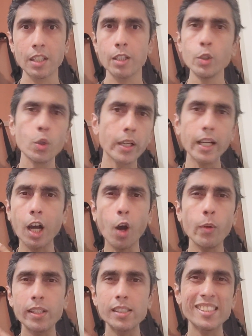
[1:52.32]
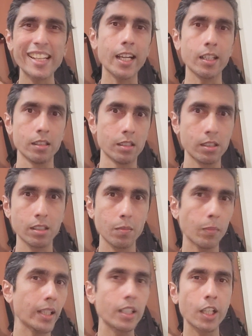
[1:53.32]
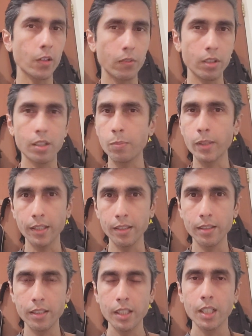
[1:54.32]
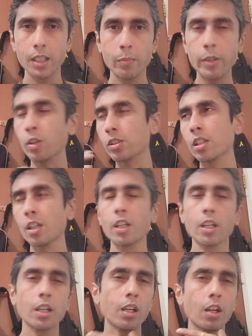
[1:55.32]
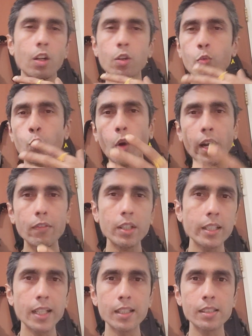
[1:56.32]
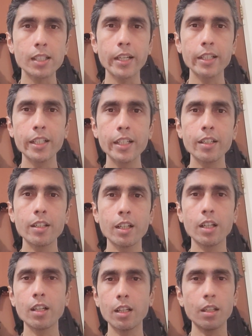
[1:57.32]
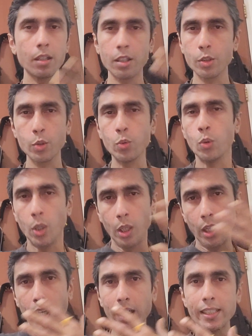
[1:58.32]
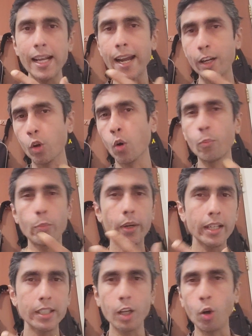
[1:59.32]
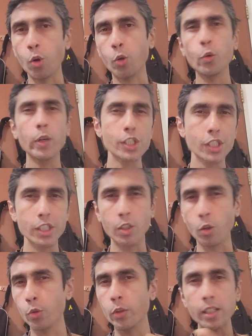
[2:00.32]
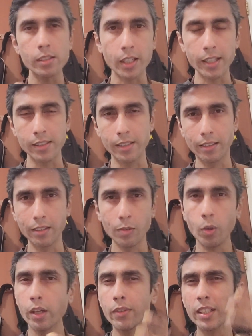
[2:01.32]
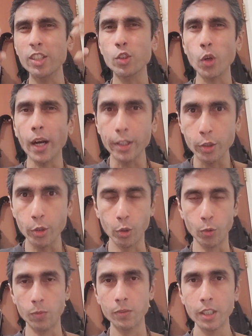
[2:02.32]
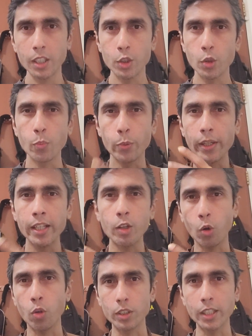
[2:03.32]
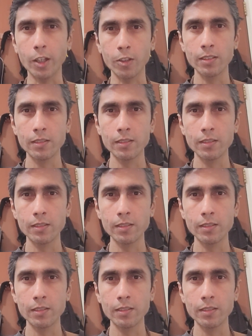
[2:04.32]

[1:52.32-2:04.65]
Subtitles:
Look at how it stands by the end of the debate. Because whatever the other side did to attack or bring it down or question or criticize it, whatever they tried to do to bring it all down,